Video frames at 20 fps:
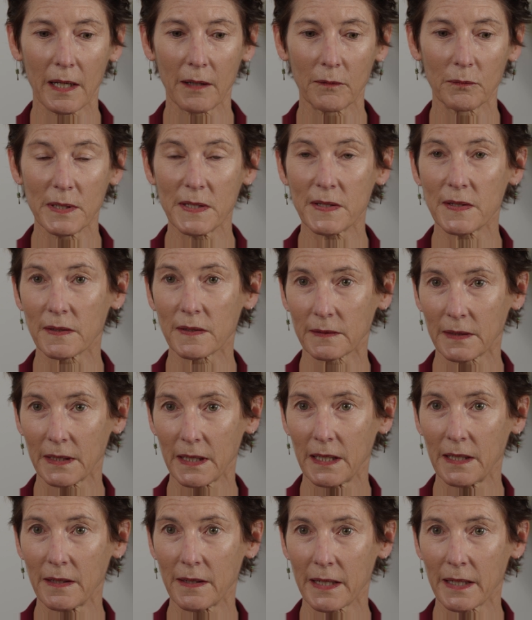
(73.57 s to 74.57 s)

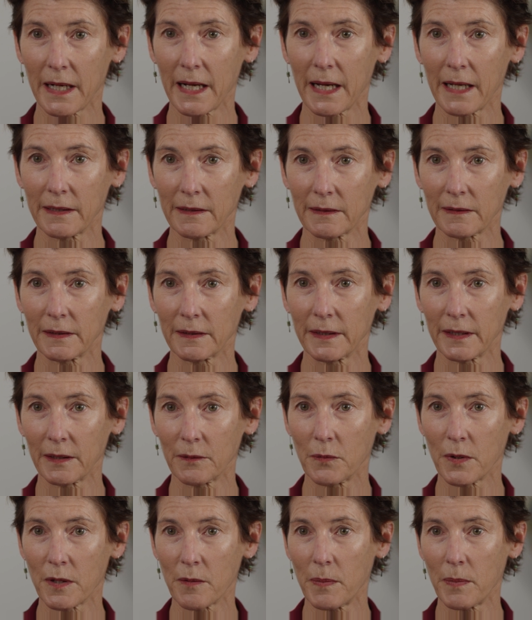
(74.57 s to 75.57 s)
recently that I had in clinic
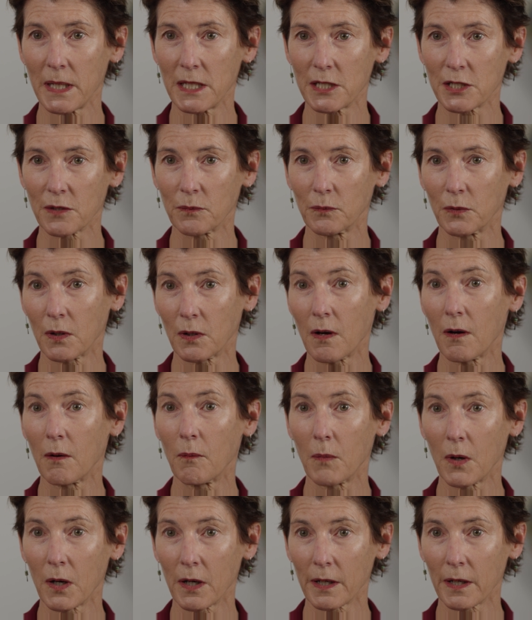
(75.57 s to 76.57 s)
with a patient we'll call
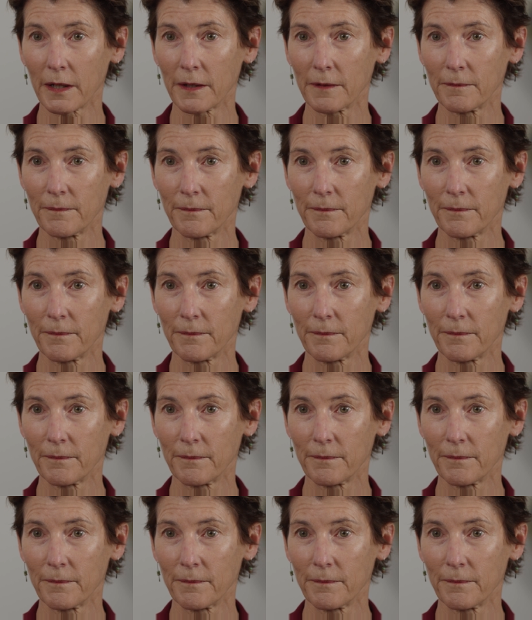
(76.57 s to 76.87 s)
Mark.